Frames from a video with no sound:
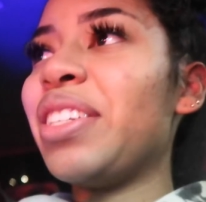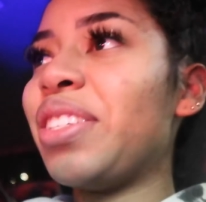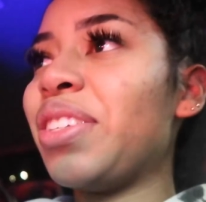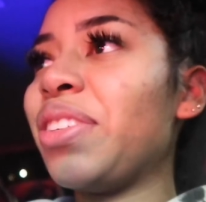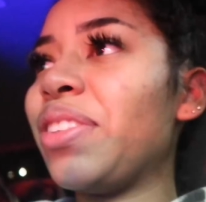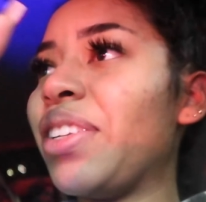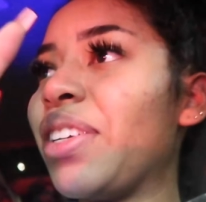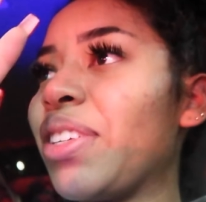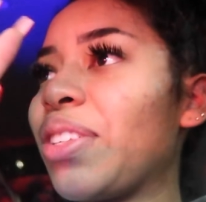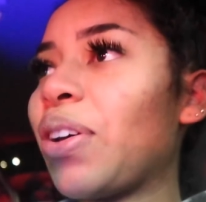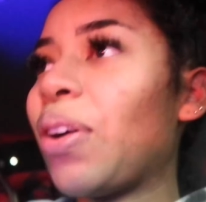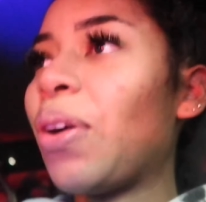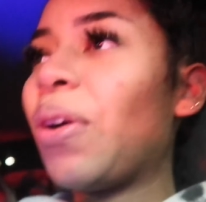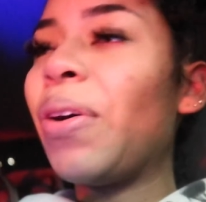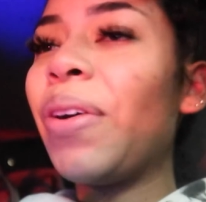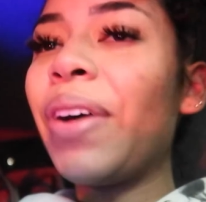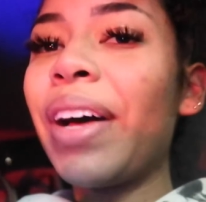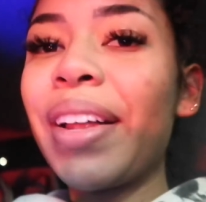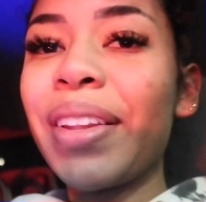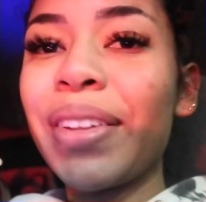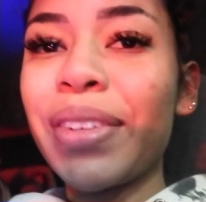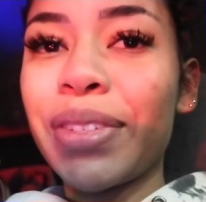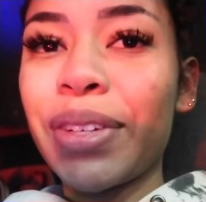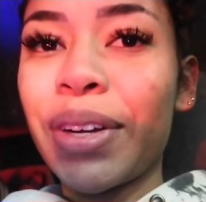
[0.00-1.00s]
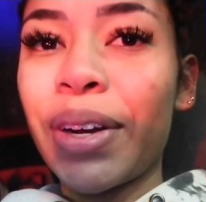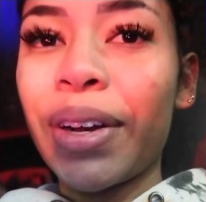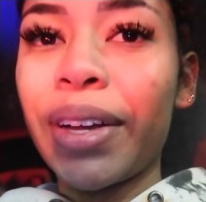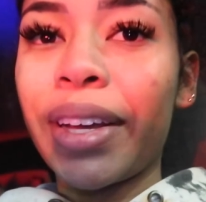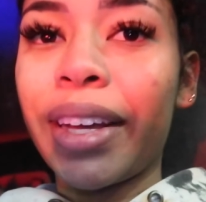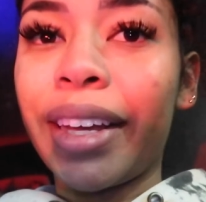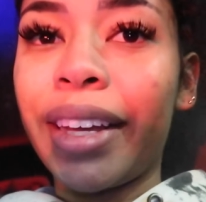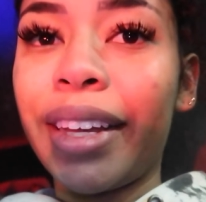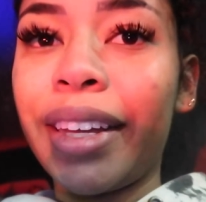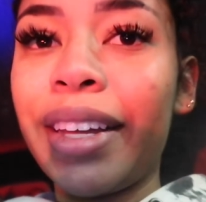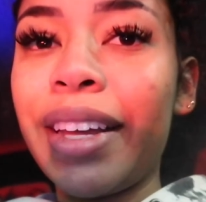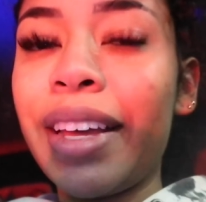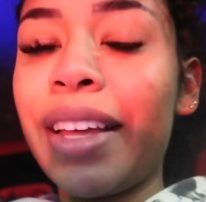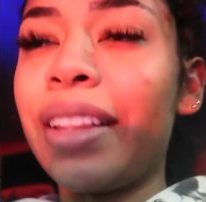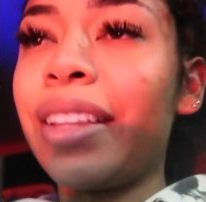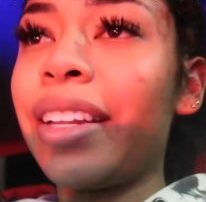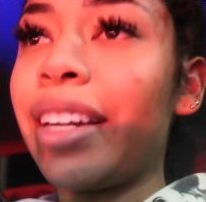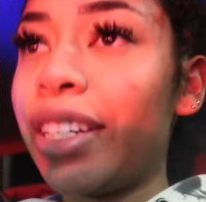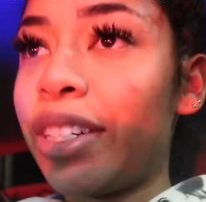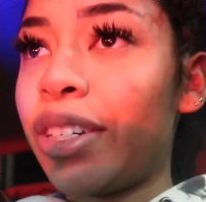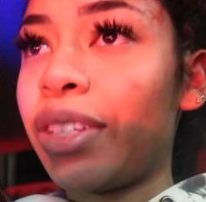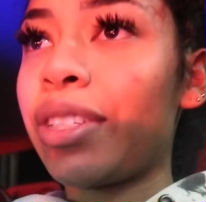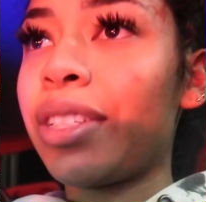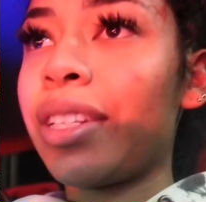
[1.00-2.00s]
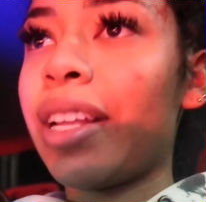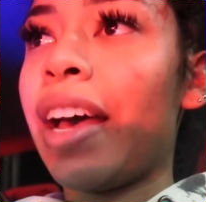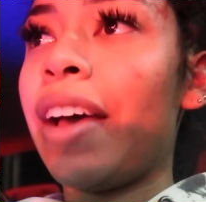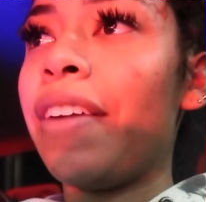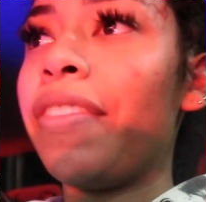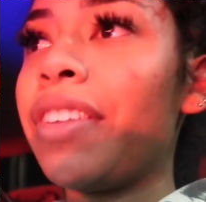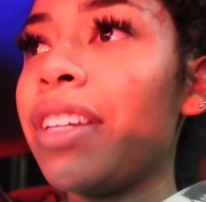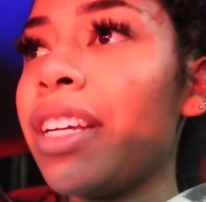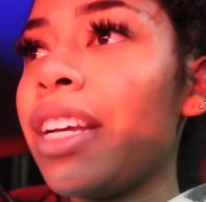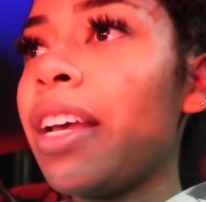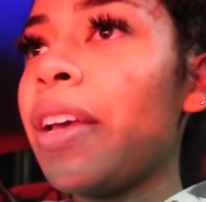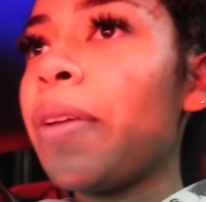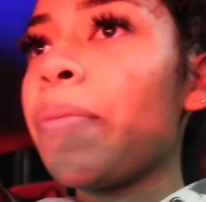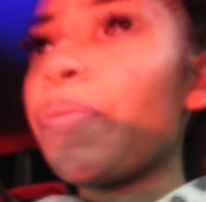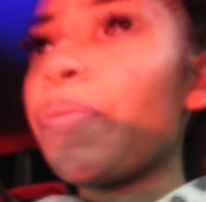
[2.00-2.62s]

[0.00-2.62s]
to this whole other Target that I just left.